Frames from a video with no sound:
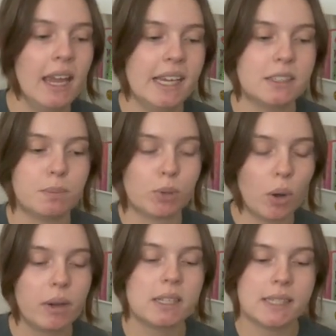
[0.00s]
is
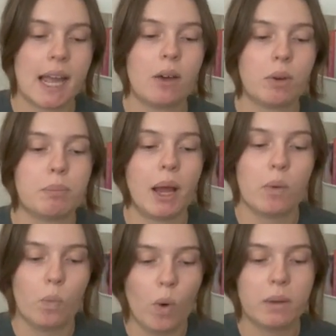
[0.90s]
broken down by
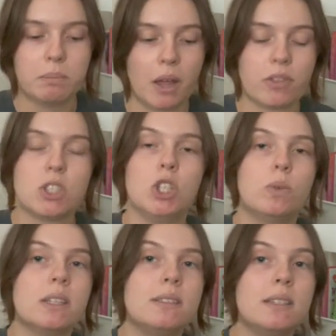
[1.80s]
what month. So you
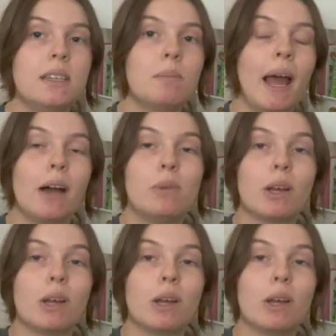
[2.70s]
can see how my